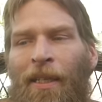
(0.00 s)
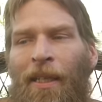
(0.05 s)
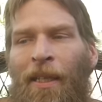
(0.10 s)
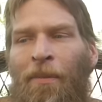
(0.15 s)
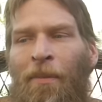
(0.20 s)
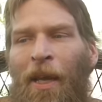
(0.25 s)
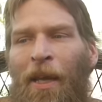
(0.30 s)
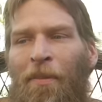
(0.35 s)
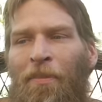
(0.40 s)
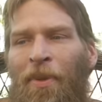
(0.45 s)

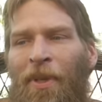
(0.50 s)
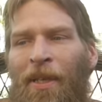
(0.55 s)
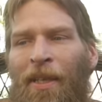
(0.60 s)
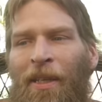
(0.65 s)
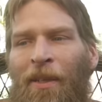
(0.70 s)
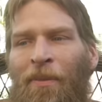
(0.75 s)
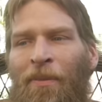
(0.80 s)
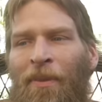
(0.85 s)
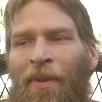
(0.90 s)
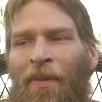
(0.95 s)
In my
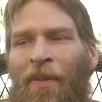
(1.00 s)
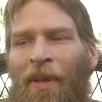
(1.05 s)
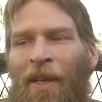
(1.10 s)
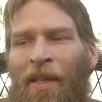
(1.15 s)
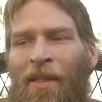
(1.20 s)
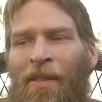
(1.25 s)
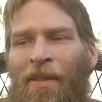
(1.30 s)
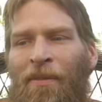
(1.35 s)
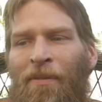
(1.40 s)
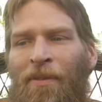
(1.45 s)
opinion, in the
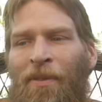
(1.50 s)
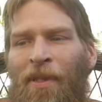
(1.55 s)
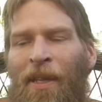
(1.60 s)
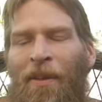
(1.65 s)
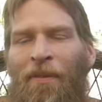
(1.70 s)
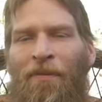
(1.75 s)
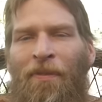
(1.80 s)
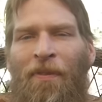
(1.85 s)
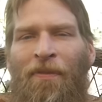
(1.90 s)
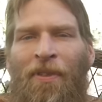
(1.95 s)
next
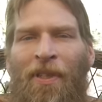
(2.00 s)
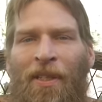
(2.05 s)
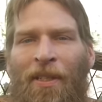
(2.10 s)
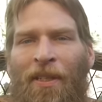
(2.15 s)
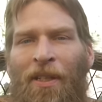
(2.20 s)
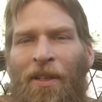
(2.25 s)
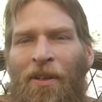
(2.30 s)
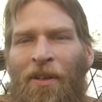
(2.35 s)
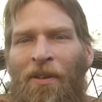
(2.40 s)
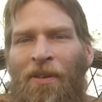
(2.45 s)
10, 15
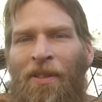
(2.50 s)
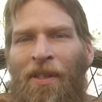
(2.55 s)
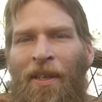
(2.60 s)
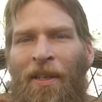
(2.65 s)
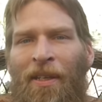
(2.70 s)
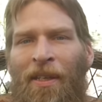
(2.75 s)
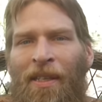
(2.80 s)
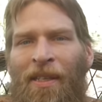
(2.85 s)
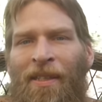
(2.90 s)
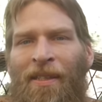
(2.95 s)
years,
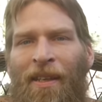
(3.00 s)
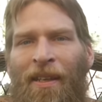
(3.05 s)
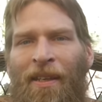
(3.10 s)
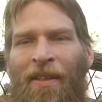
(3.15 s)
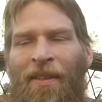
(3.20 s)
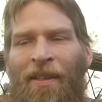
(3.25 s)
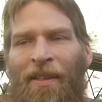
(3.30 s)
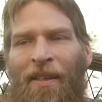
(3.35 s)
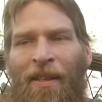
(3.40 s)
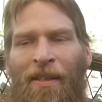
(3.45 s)
any city
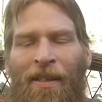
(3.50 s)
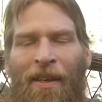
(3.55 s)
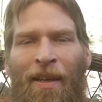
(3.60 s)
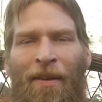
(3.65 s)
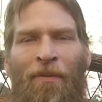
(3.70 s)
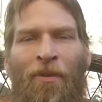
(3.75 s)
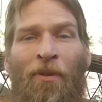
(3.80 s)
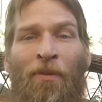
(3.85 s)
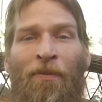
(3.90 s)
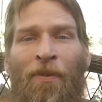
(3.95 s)
that doesn't
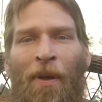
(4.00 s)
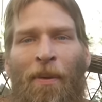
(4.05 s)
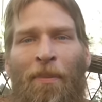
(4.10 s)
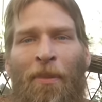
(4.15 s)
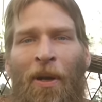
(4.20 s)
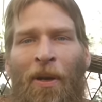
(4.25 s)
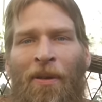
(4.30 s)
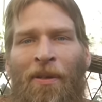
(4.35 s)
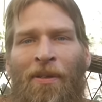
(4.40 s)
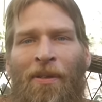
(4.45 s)
have rooftop
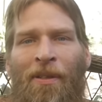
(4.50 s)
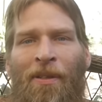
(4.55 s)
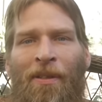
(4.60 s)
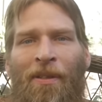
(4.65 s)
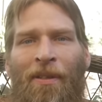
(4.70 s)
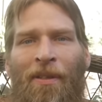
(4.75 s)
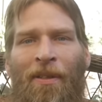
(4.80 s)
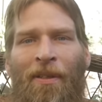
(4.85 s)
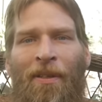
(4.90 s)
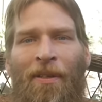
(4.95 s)
gardens